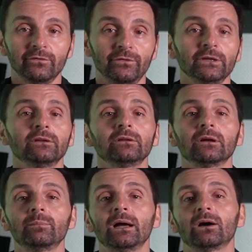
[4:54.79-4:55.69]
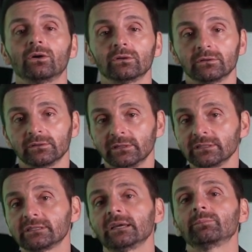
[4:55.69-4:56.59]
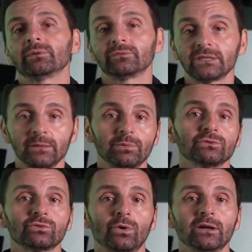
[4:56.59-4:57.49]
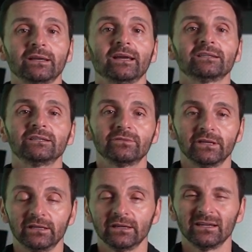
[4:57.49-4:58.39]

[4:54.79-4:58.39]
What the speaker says: feel about this type of typo squatting activity.